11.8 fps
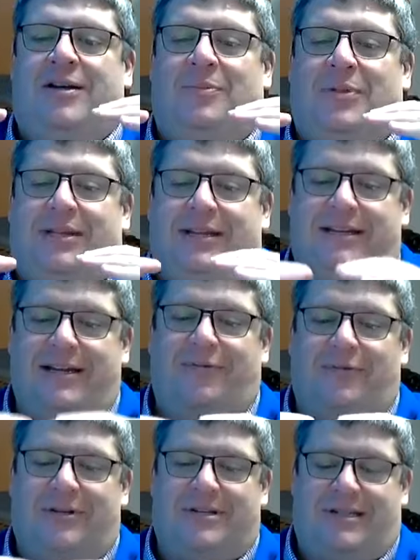But the
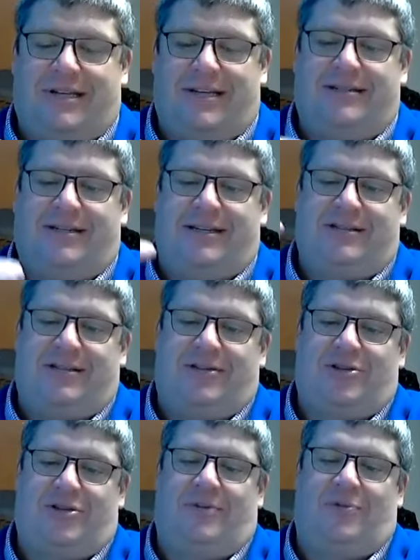difference is it's
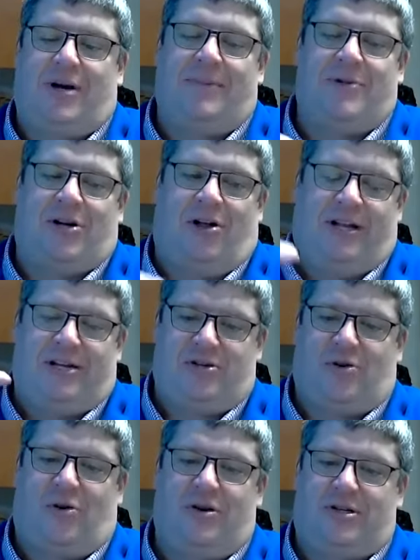what I'm calling a
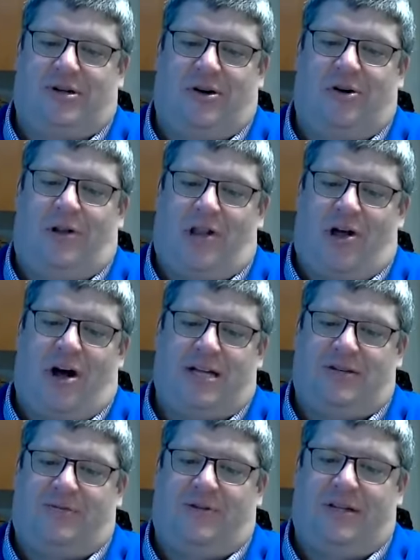short-term
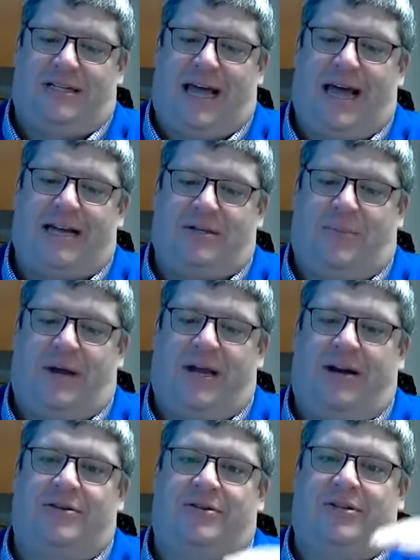loss for the
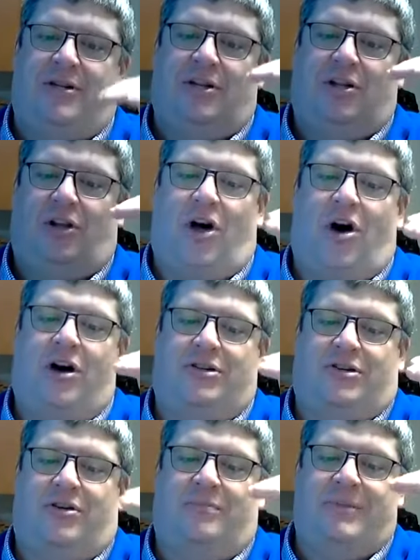taxpayers,
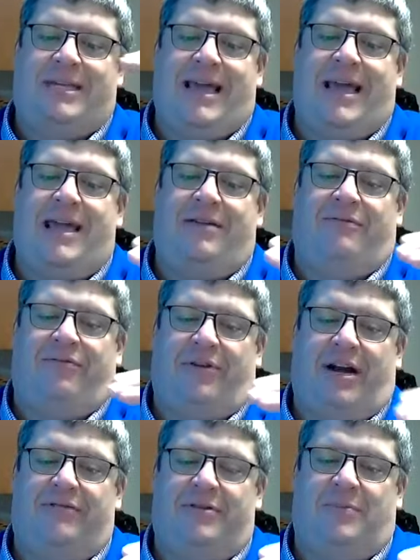long-term gain for
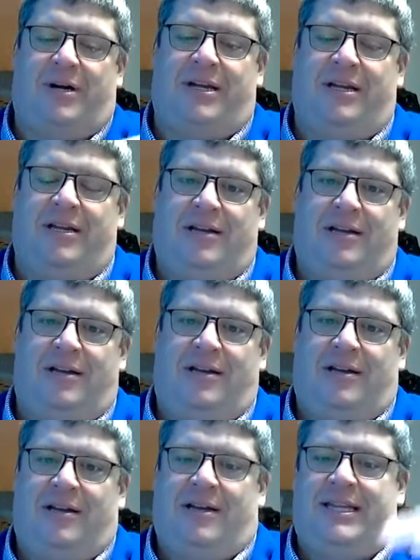everybody,
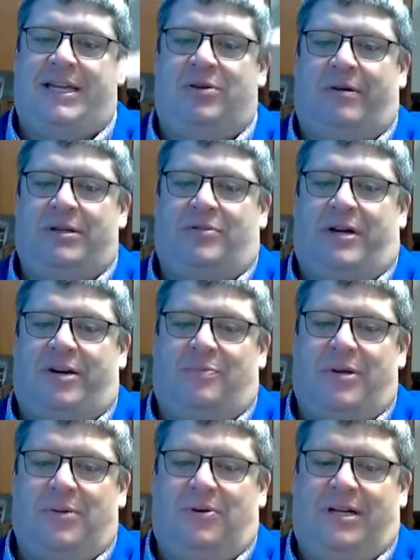and that you always want your
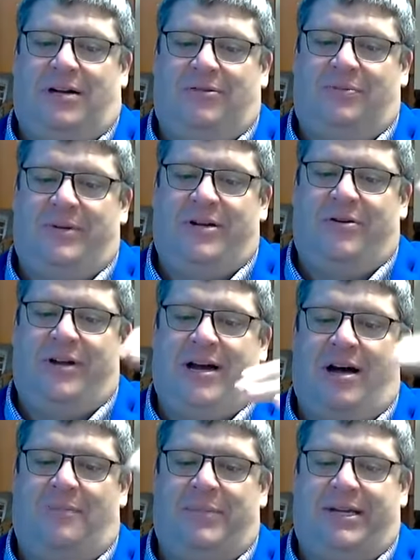pupil count to be going
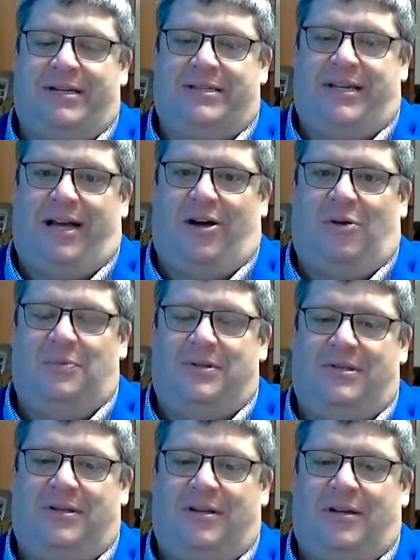up because it helps.